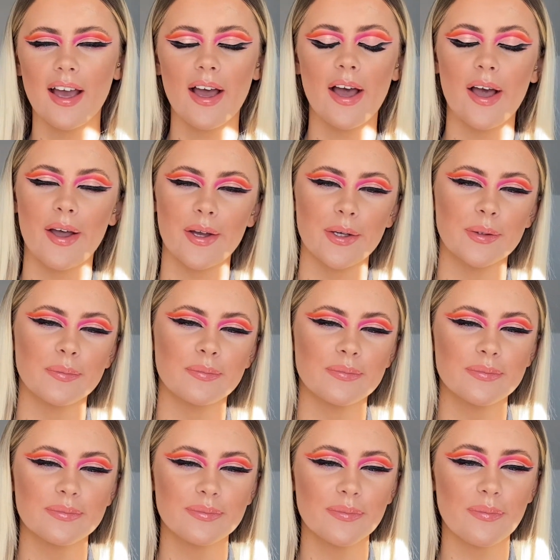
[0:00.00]

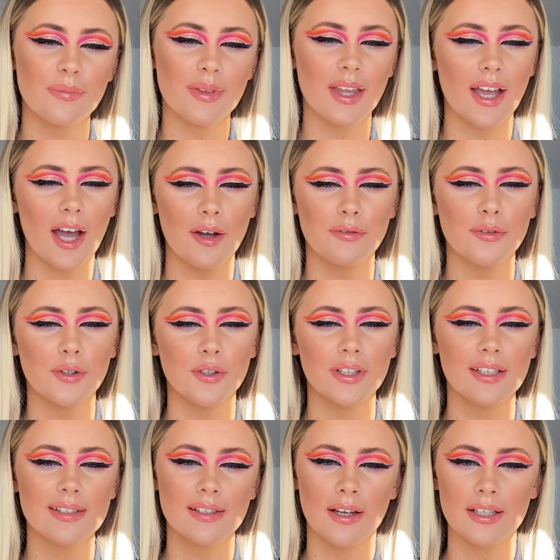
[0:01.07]
I thought
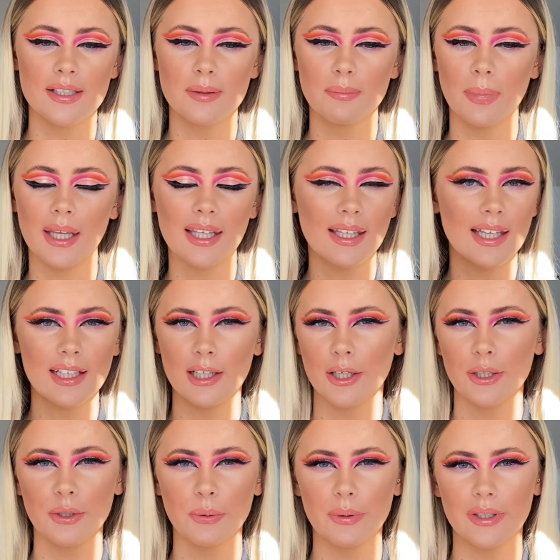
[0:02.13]
this nice pinky
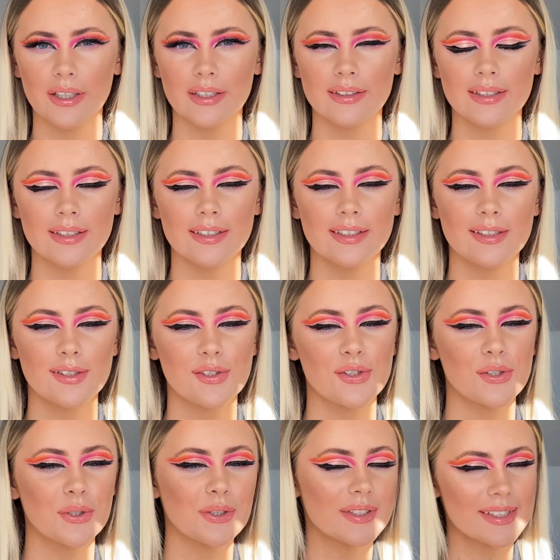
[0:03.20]
look would
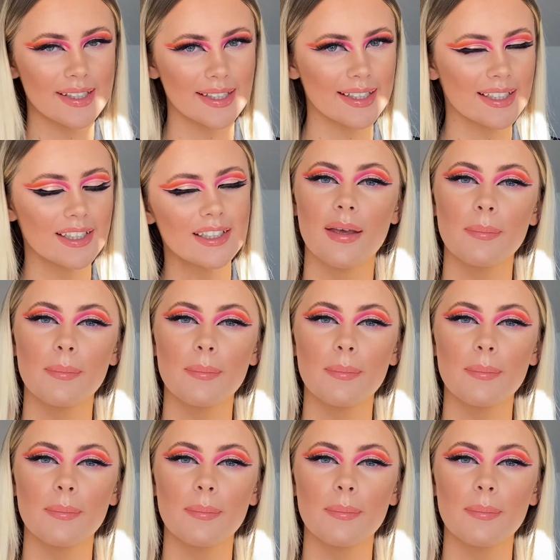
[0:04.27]
suit it.